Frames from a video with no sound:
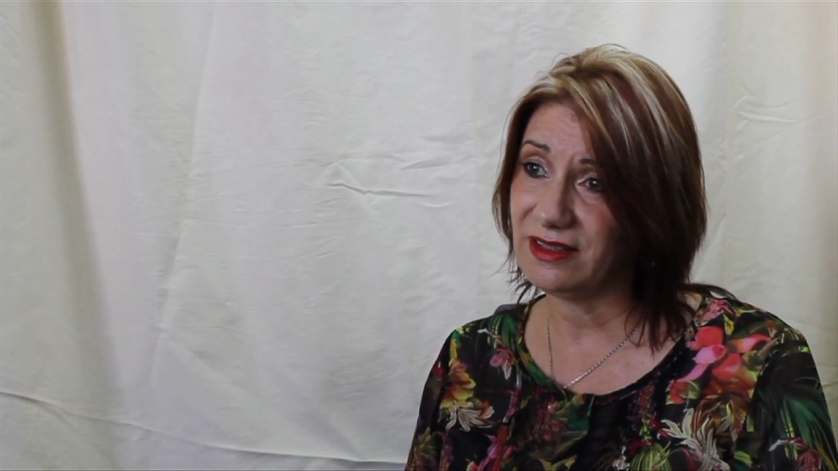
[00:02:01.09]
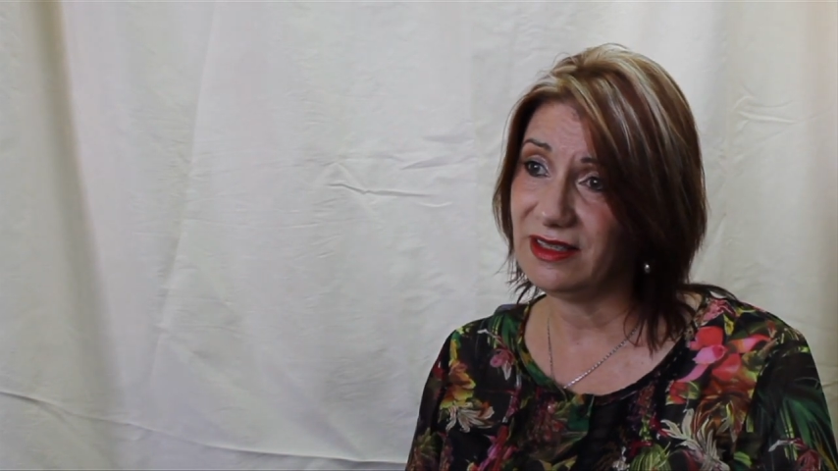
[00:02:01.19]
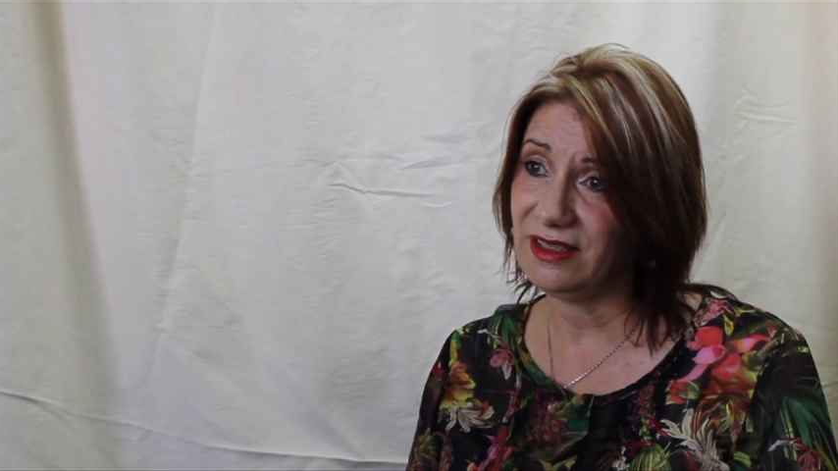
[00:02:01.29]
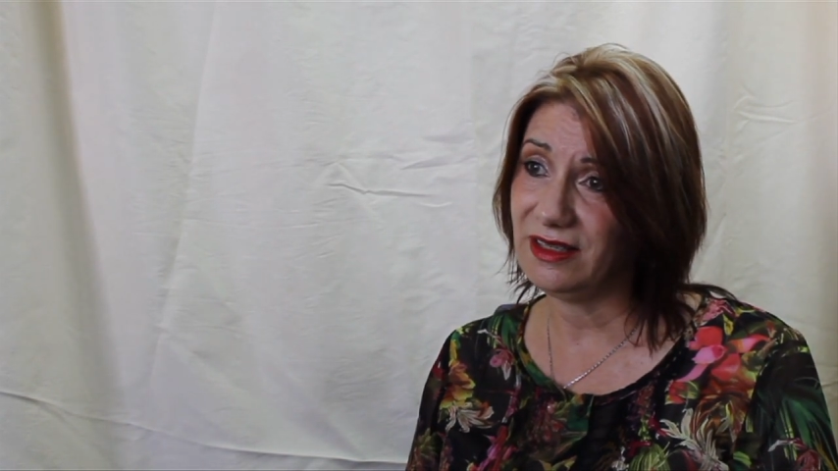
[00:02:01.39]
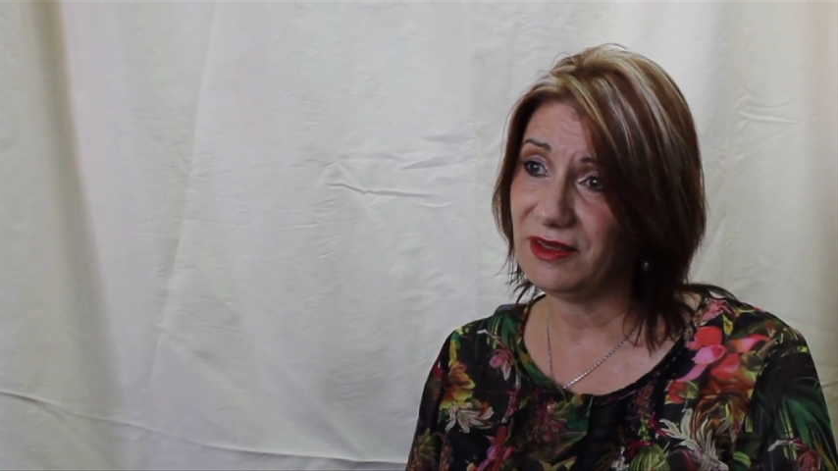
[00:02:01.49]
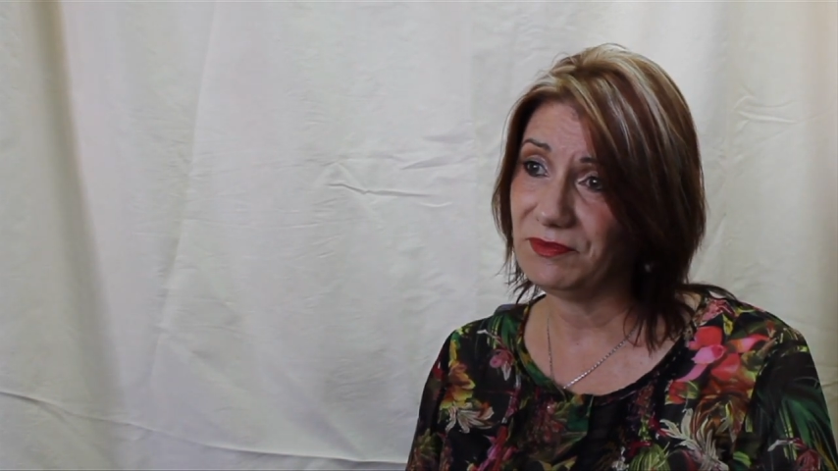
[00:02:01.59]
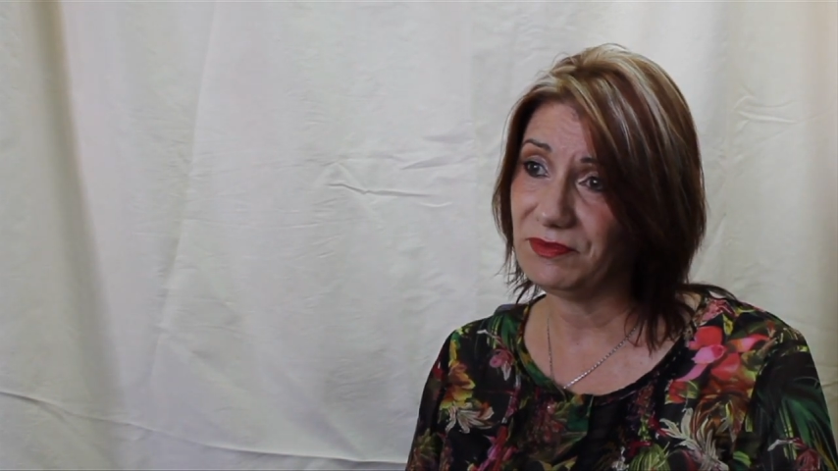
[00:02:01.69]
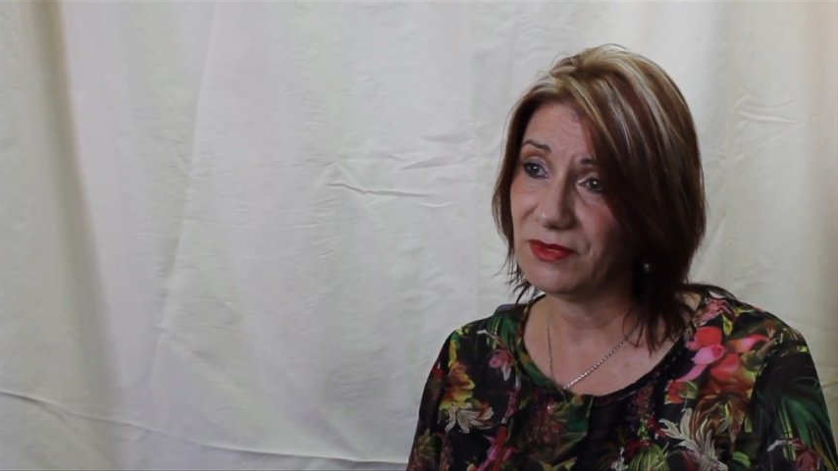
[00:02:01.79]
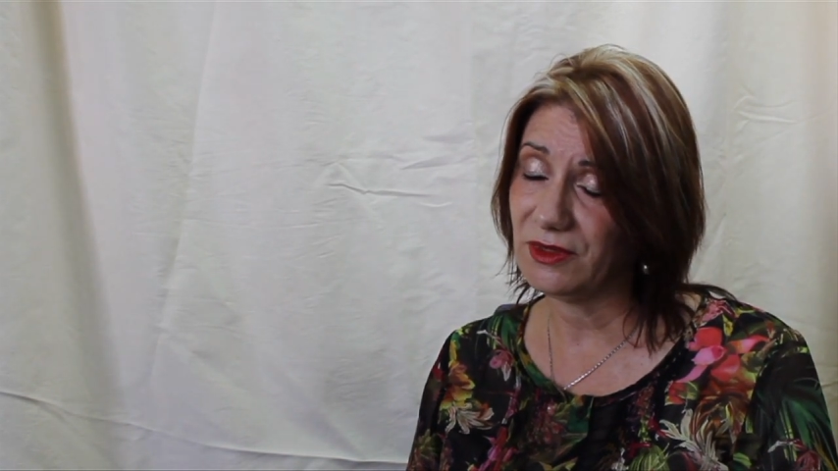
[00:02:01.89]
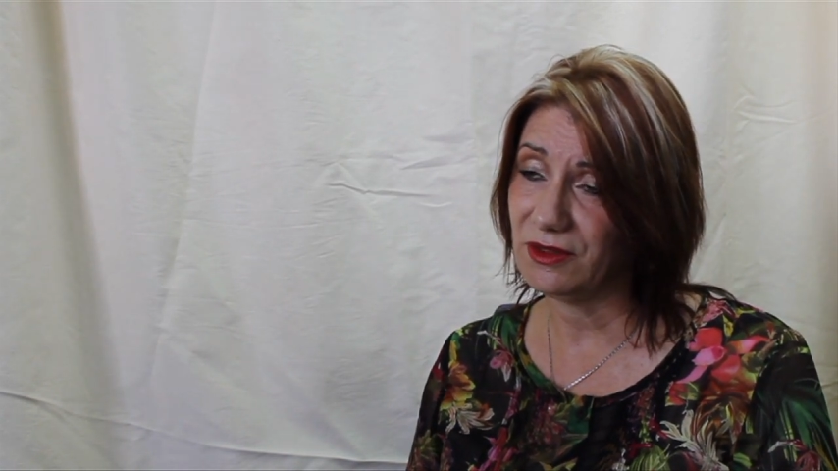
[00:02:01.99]

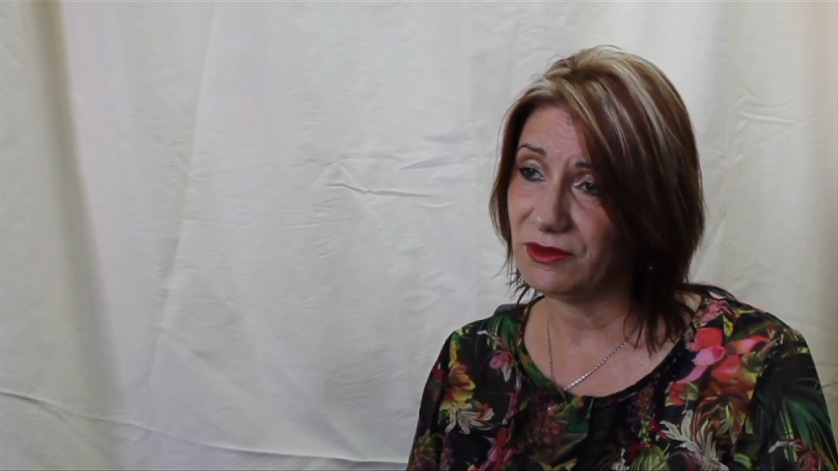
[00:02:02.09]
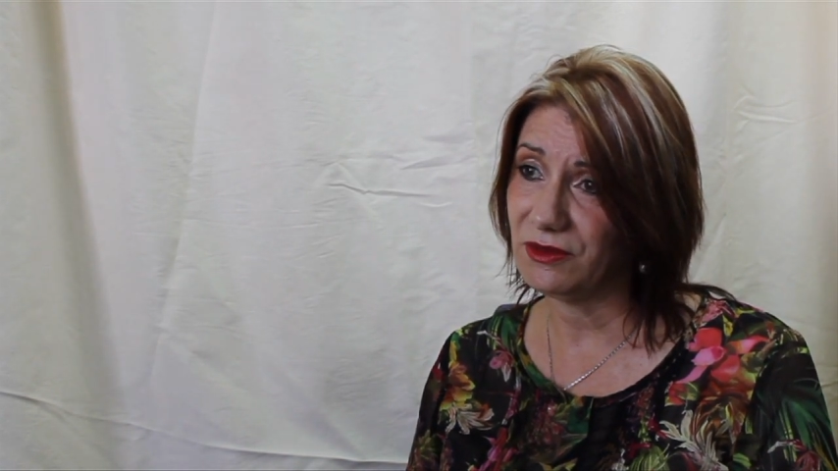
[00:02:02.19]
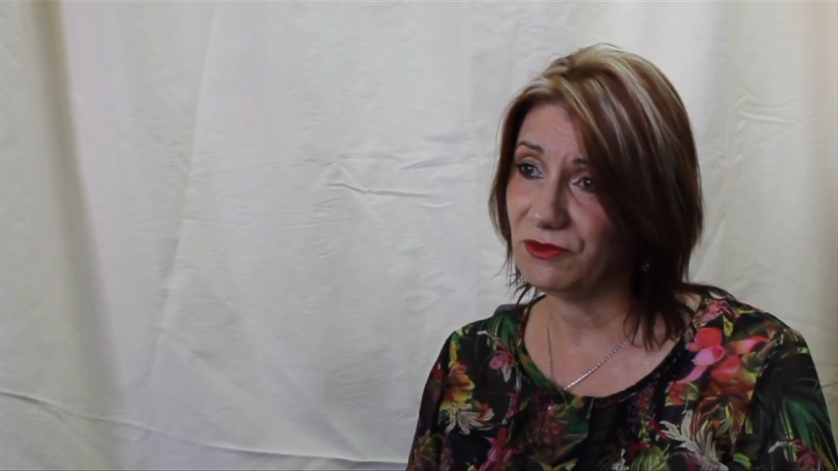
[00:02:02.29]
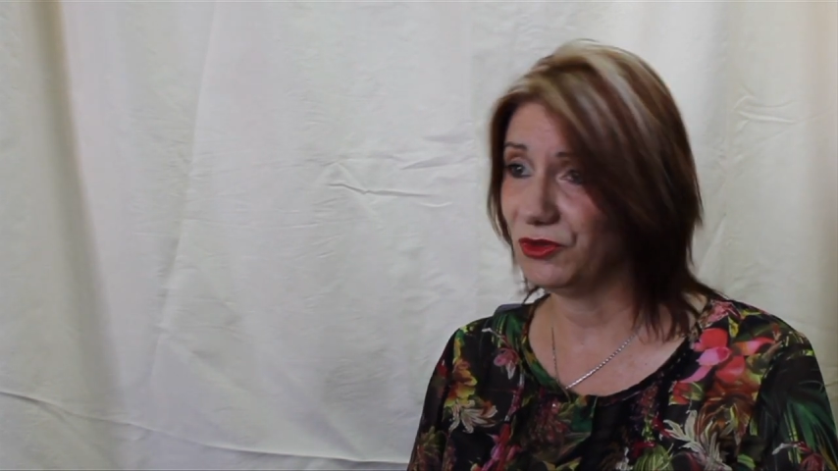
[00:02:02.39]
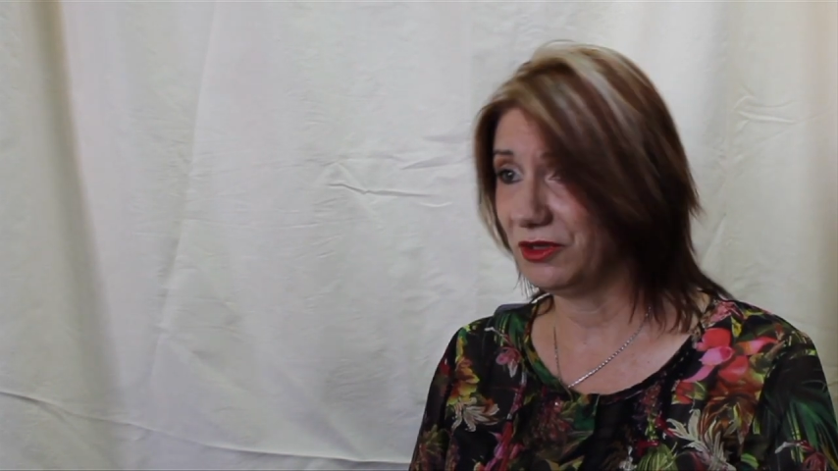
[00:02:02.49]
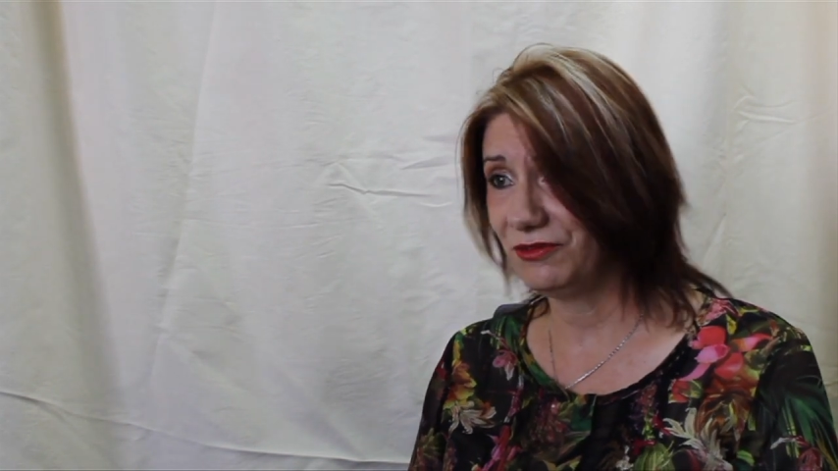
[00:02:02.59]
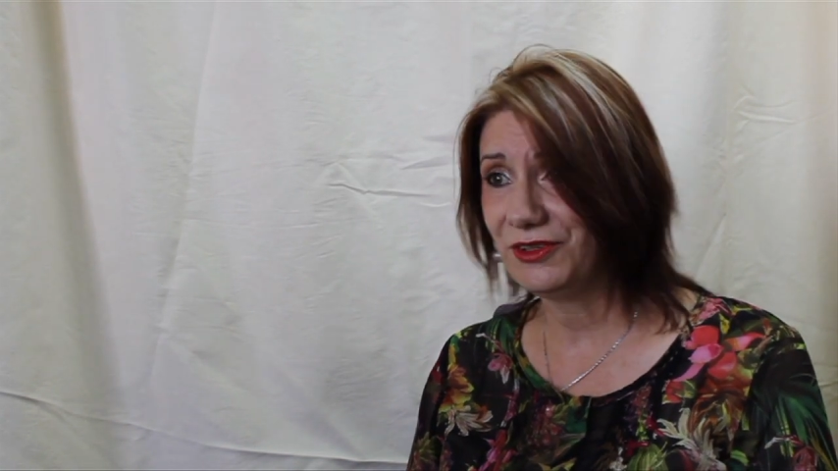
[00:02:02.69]
the footy